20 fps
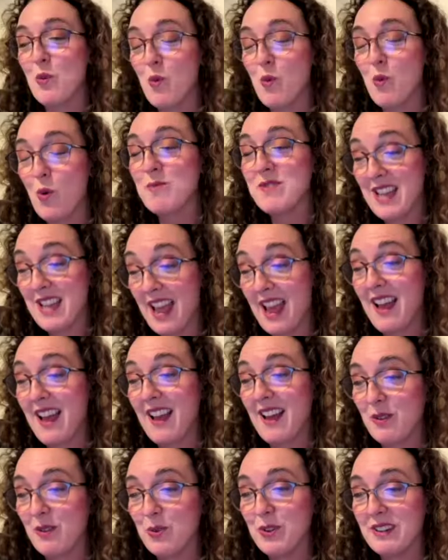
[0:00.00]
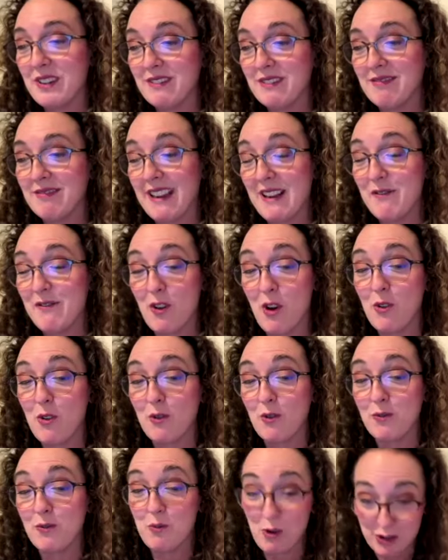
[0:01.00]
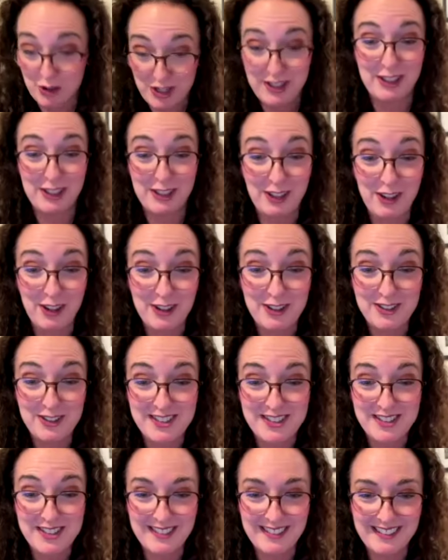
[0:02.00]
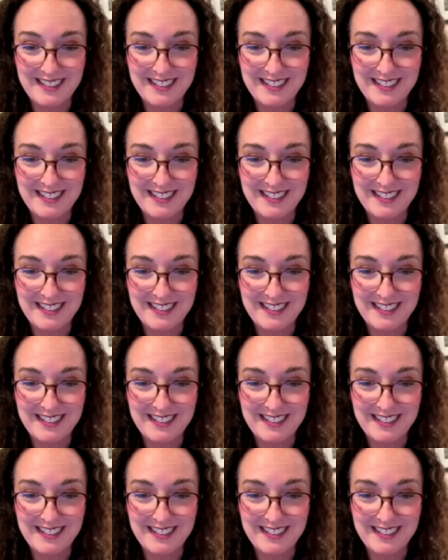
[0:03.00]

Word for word: warm down. Would it involve washing the clothes?